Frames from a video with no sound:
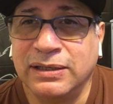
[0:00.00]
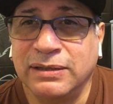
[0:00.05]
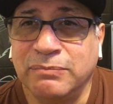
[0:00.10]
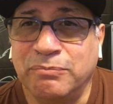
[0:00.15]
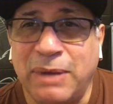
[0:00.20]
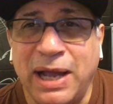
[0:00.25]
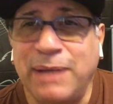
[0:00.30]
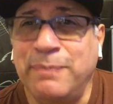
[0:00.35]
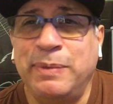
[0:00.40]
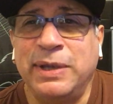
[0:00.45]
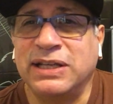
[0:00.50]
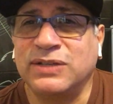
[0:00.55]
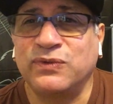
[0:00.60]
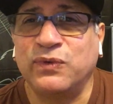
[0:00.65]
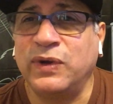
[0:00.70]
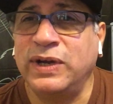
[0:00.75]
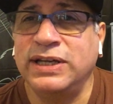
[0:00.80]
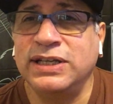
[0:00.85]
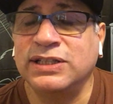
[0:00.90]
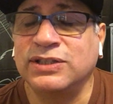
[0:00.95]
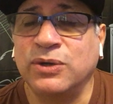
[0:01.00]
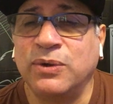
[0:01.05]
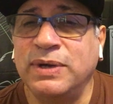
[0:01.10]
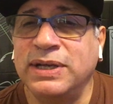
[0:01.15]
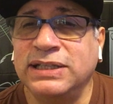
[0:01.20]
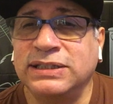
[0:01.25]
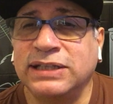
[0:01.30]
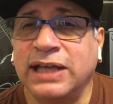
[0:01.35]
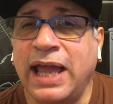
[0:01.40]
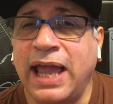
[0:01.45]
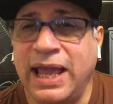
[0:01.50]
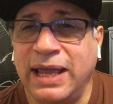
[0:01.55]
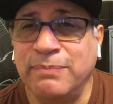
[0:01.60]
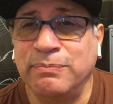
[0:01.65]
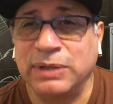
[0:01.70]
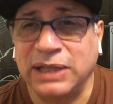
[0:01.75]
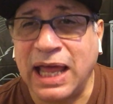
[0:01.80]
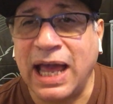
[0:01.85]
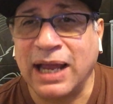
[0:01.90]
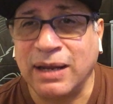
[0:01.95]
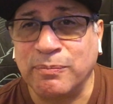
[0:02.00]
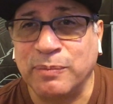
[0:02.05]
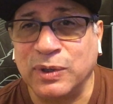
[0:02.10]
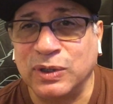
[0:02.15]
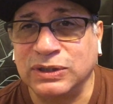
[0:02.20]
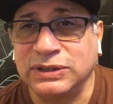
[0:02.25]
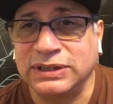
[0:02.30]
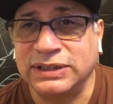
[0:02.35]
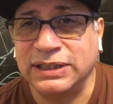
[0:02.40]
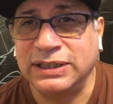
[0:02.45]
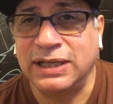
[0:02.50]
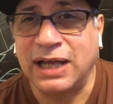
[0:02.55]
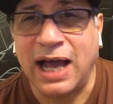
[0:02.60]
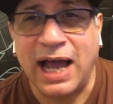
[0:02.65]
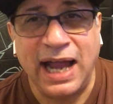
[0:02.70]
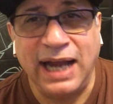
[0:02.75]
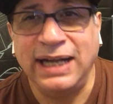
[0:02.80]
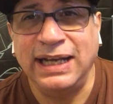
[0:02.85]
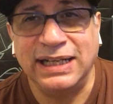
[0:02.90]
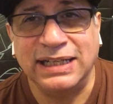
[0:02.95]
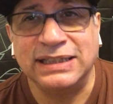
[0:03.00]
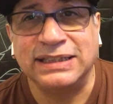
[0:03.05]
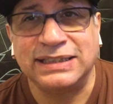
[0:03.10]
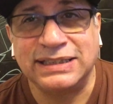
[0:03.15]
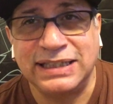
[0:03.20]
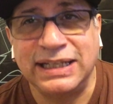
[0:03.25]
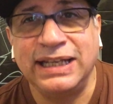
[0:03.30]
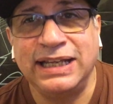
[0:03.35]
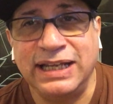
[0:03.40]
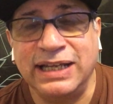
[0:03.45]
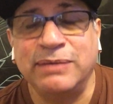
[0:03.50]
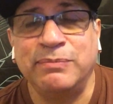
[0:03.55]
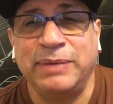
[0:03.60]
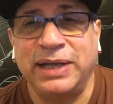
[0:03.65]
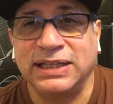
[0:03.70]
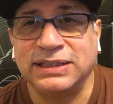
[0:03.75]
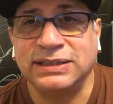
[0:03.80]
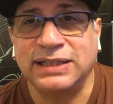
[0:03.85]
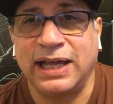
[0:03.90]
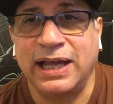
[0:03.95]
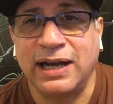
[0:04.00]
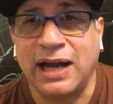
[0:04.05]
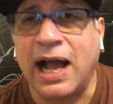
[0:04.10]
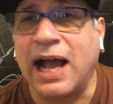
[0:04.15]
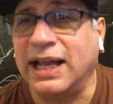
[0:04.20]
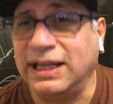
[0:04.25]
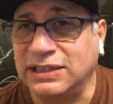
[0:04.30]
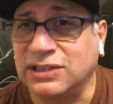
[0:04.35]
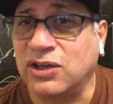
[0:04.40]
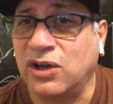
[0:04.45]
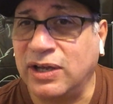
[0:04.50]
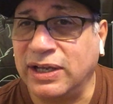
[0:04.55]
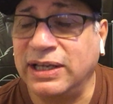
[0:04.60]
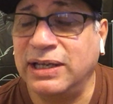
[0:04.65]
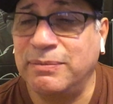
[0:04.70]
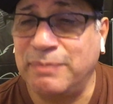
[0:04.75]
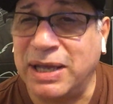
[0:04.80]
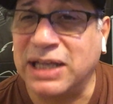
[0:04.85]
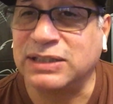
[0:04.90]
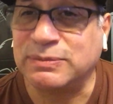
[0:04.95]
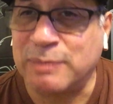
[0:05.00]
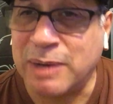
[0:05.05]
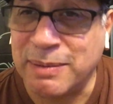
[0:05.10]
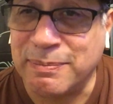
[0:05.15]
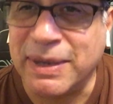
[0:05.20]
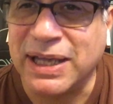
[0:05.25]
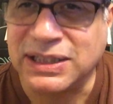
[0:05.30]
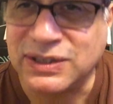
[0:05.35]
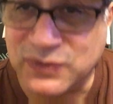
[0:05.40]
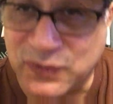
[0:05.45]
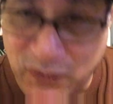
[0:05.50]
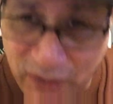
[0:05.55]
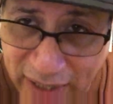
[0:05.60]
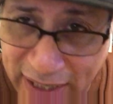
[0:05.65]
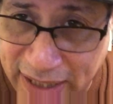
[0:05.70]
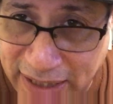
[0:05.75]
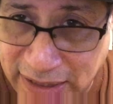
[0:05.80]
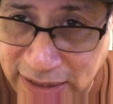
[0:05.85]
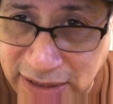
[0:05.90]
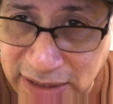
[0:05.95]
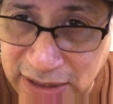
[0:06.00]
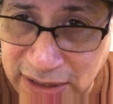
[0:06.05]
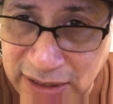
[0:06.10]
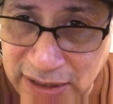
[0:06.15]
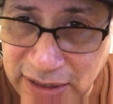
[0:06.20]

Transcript: My best friend is always a black person. I didn't see him as that. I saw him as my best friend.